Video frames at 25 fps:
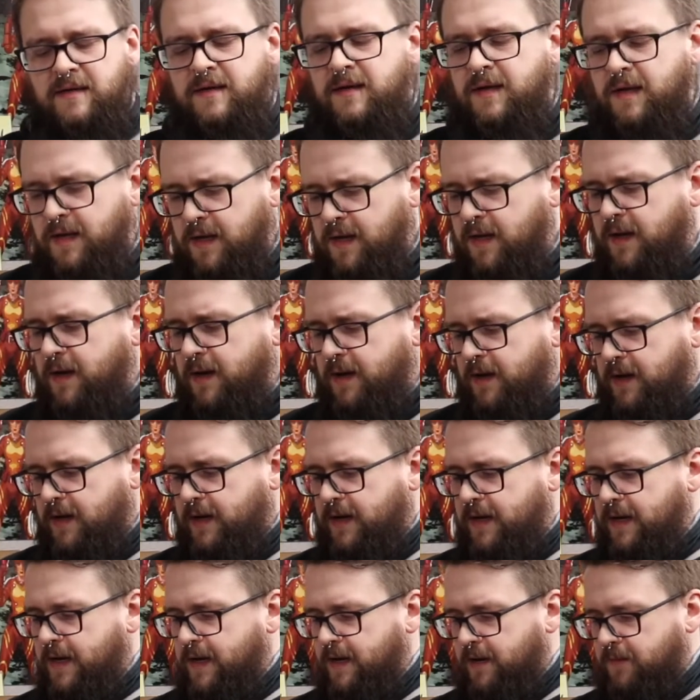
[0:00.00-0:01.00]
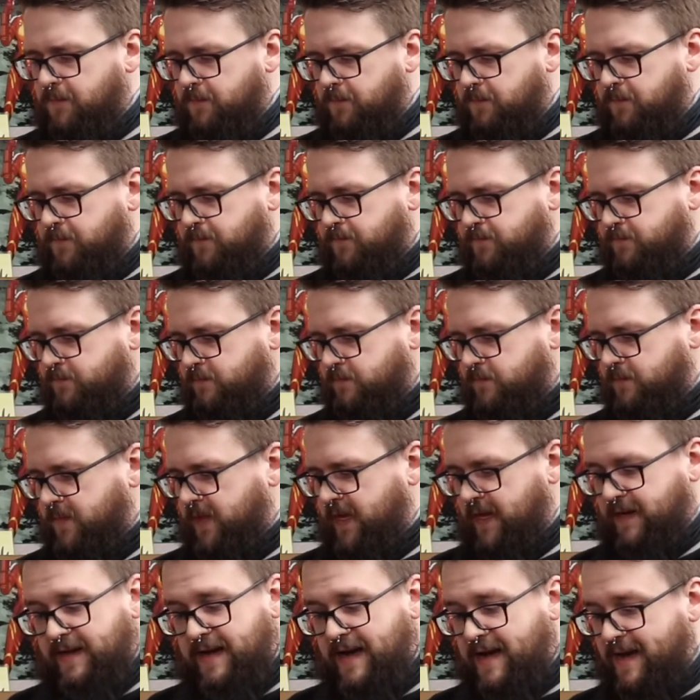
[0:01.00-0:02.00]
Mm-hmm. Um,
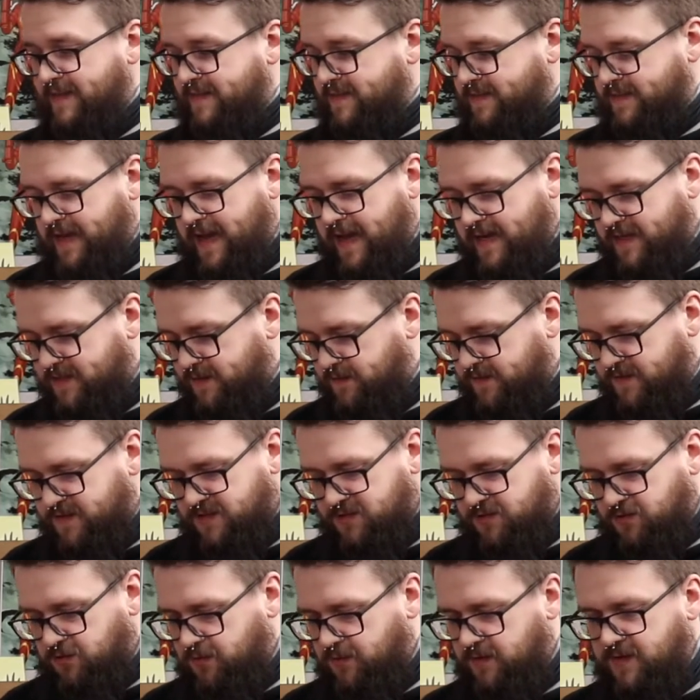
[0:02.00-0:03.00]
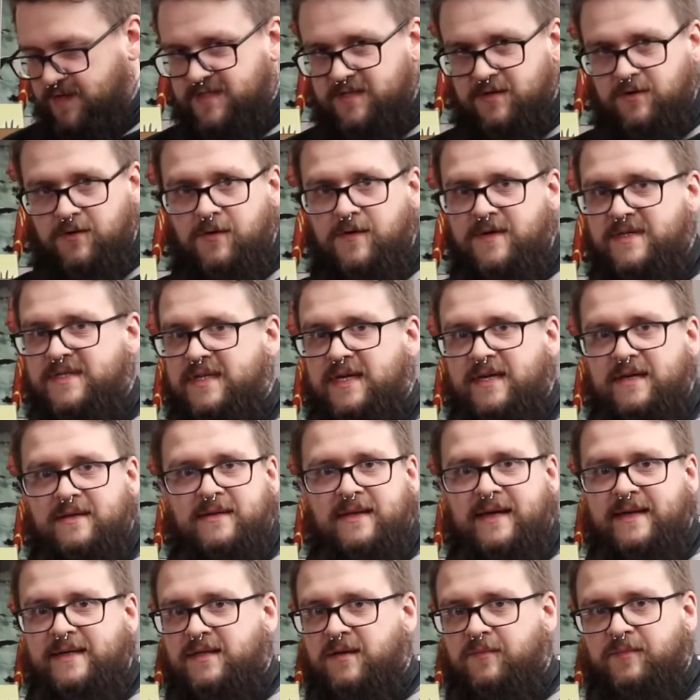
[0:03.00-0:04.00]
and guys, excellent stories. They're always getting
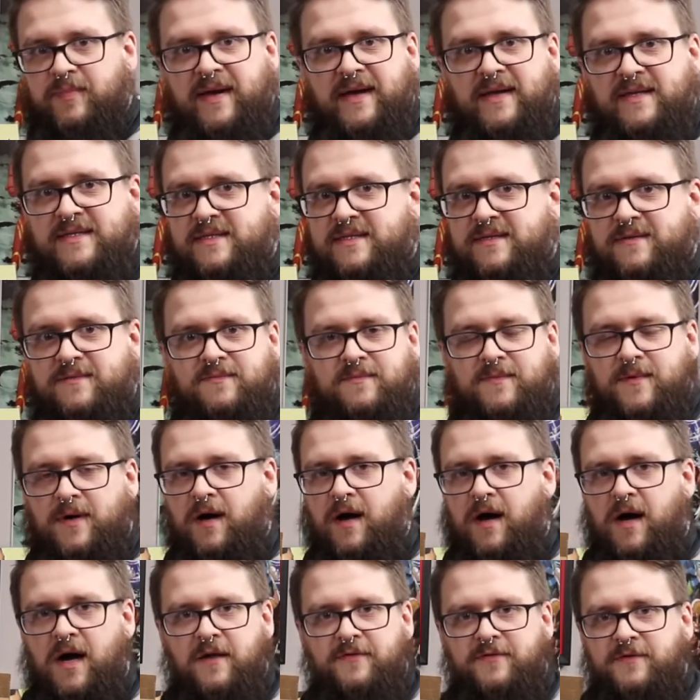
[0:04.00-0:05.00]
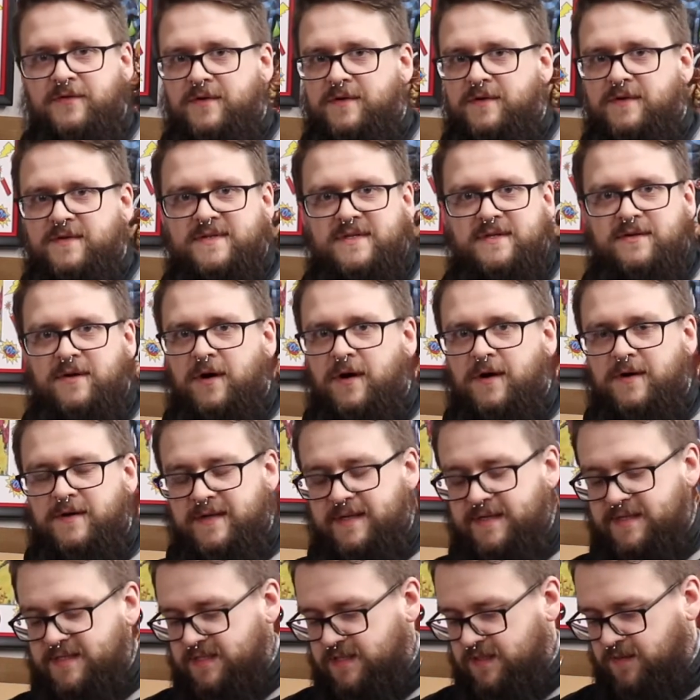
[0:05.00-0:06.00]
like the best authors and
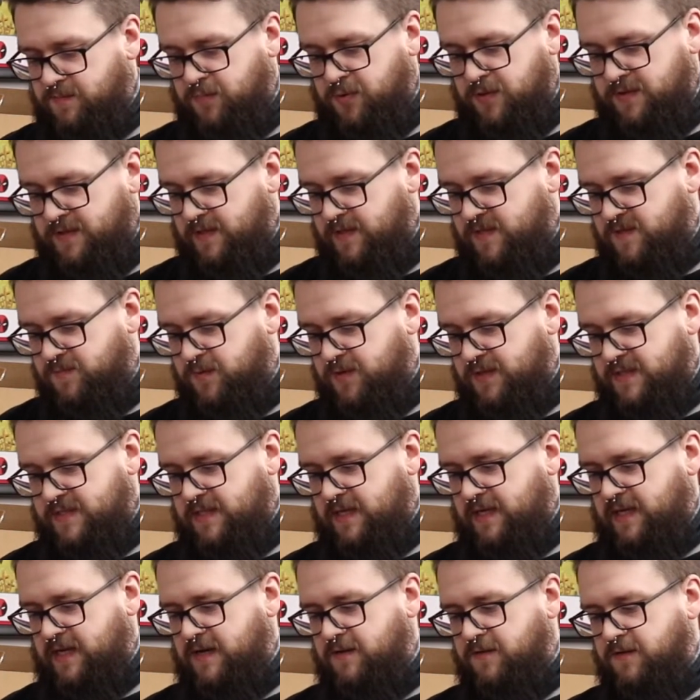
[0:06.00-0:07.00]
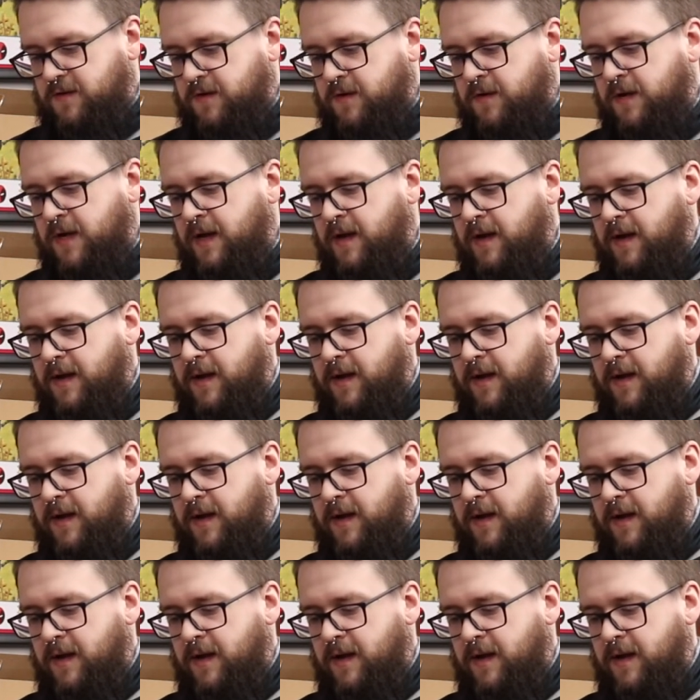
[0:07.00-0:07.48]
artists to put these books together.